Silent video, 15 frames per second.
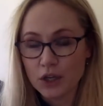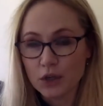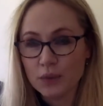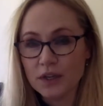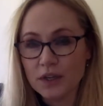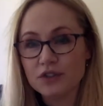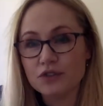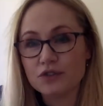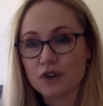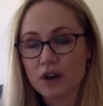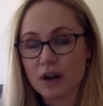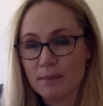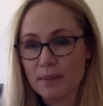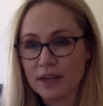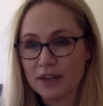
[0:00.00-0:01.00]
you need to try
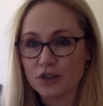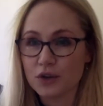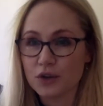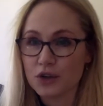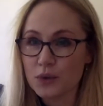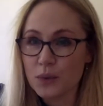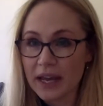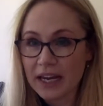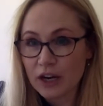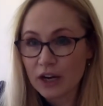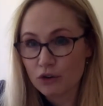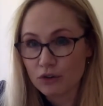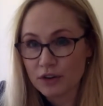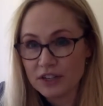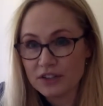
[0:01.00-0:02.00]
and make sure you
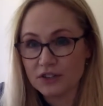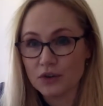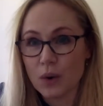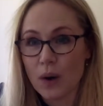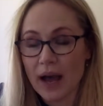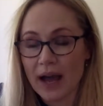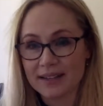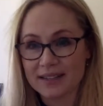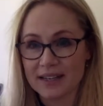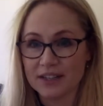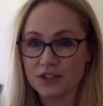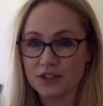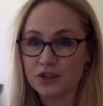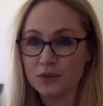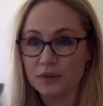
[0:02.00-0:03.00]
increase your
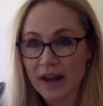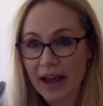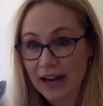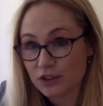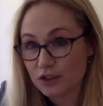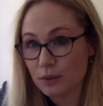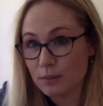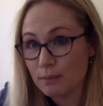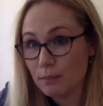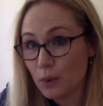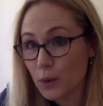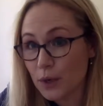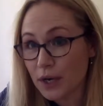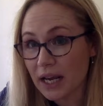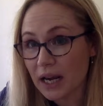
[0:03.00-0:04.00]
access to natural
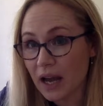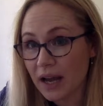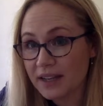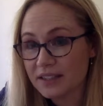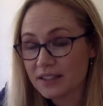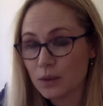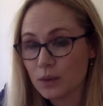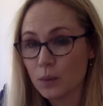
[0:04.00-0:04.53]
morning light,